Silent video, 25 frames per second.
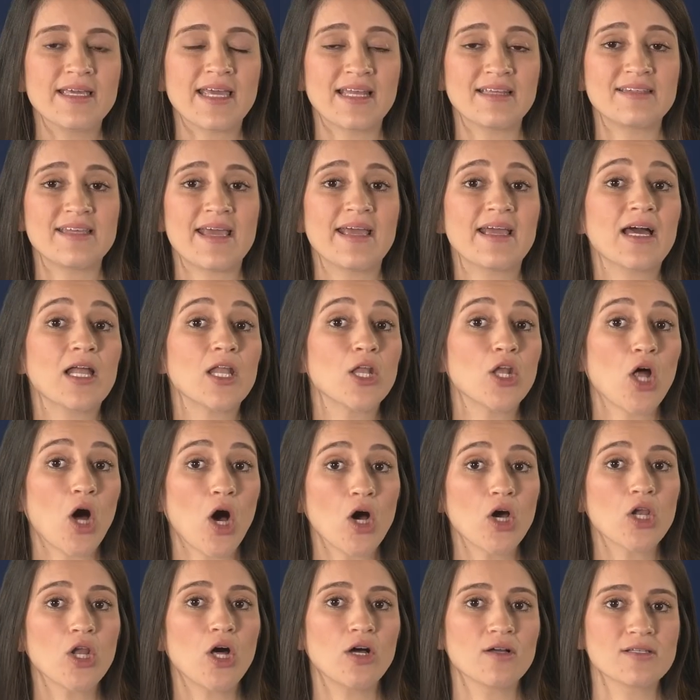can take a
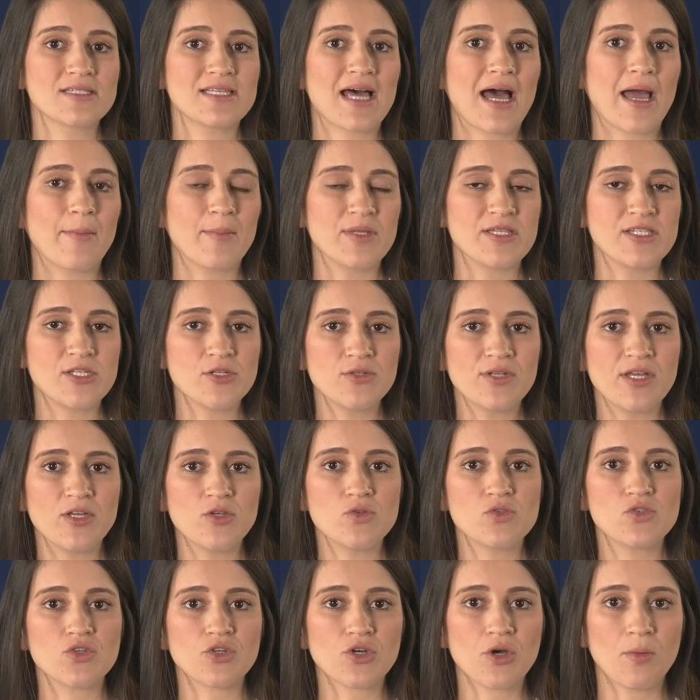long time until the
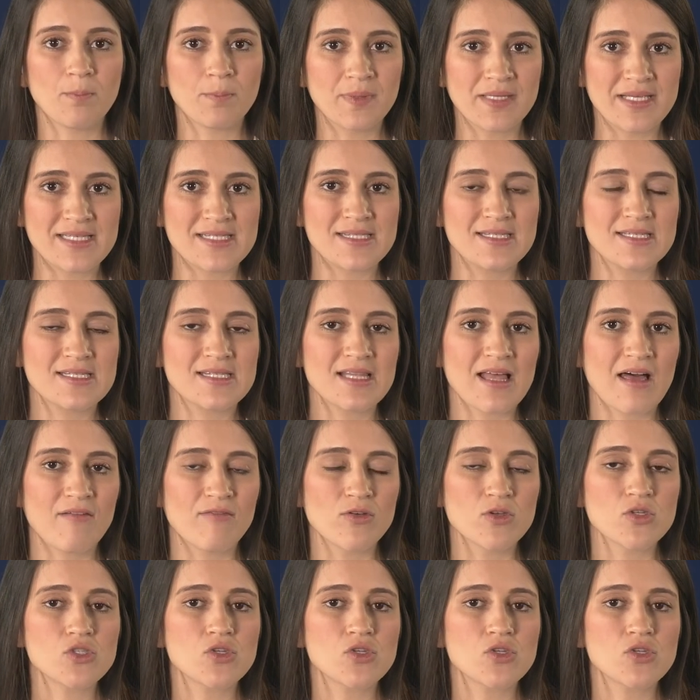user completes this level.